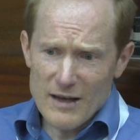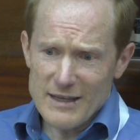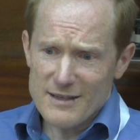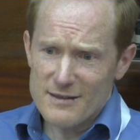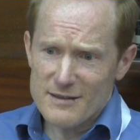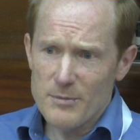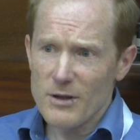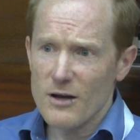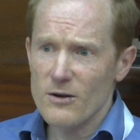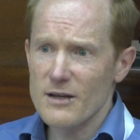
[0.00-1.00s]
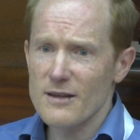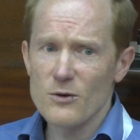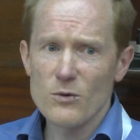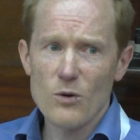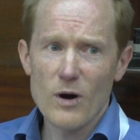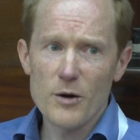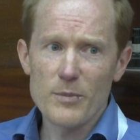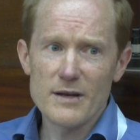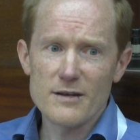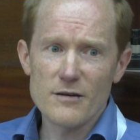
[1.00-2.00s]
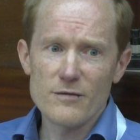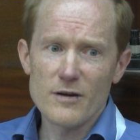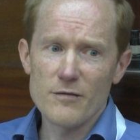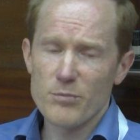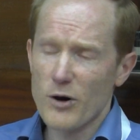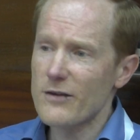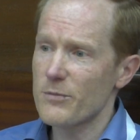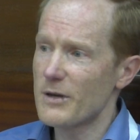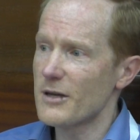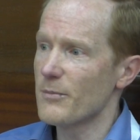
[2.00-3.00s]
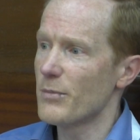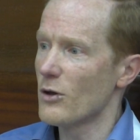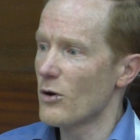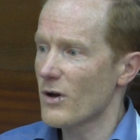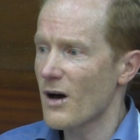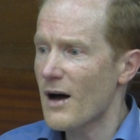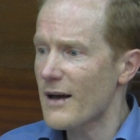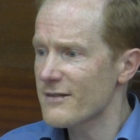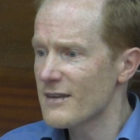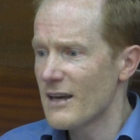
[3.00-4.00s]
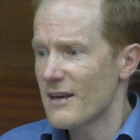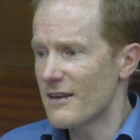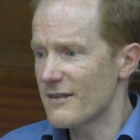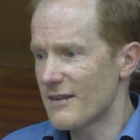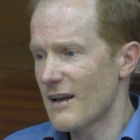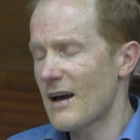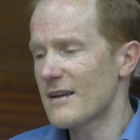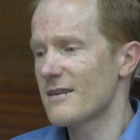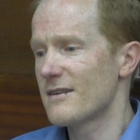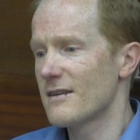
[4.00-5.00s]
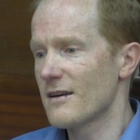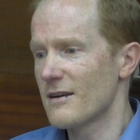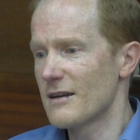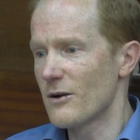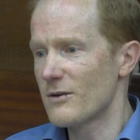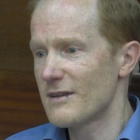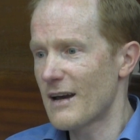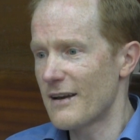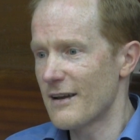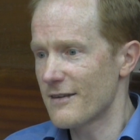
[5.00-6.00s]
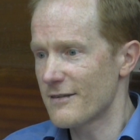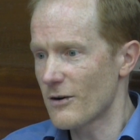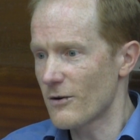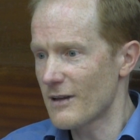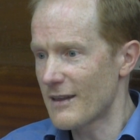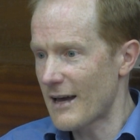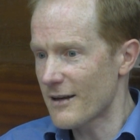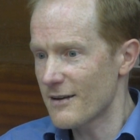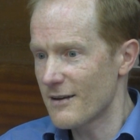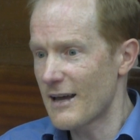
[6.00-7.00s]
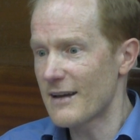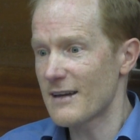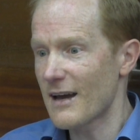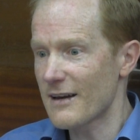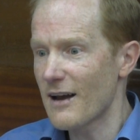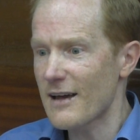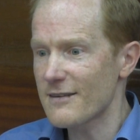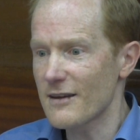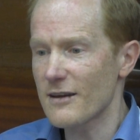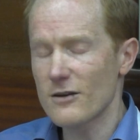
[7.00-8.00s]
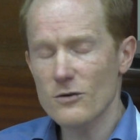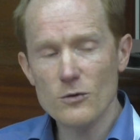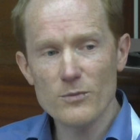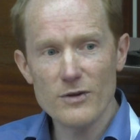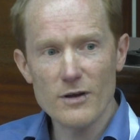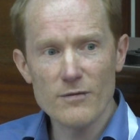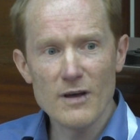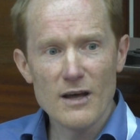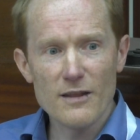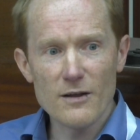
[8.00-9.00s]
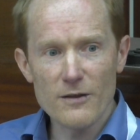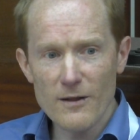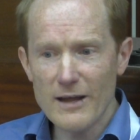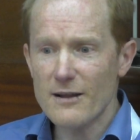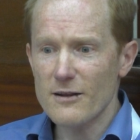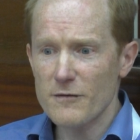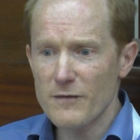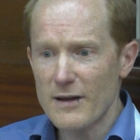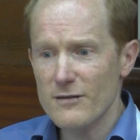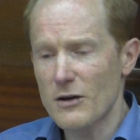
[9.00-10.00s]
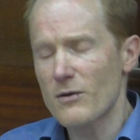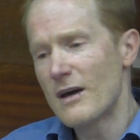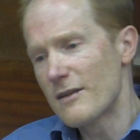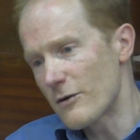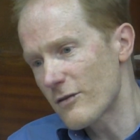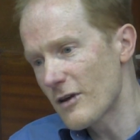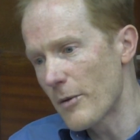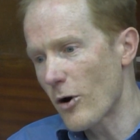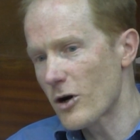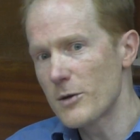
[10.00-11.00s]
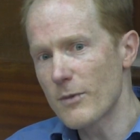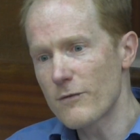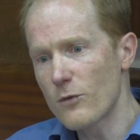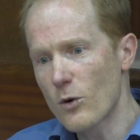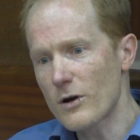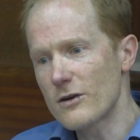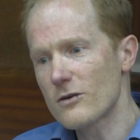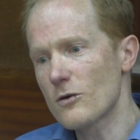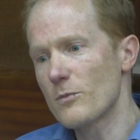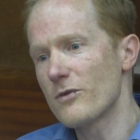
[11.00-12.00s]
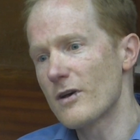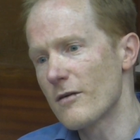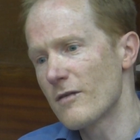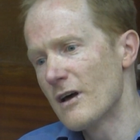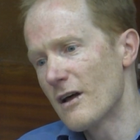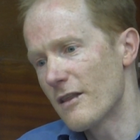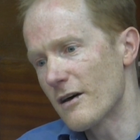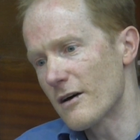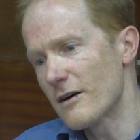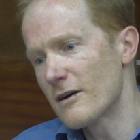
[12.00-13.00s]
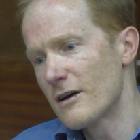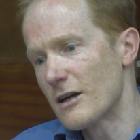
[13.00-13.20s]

I think similarly, the requirement of price being below cost is not, it's not necessarily that diagnostic in terms of the likely effects. And there's some argument for it in terms of the